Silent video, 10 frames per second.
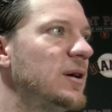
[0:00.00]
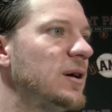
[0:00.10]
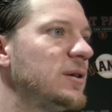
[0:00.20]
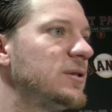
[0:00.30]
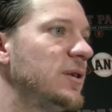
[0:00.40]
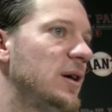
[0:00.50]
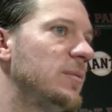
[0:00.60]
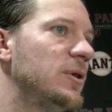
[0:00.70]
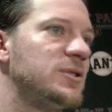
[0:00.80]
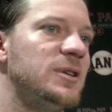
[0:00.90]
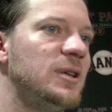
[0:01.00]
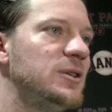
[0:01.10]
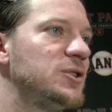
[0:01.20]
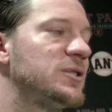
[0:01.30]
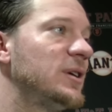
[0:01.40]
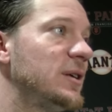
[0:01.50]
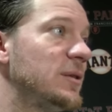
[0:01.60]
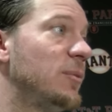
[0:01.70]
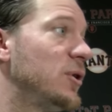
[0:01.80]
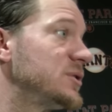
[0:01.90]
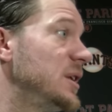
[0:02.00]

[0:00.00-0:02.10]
Uh, to the utmost, and he just the balls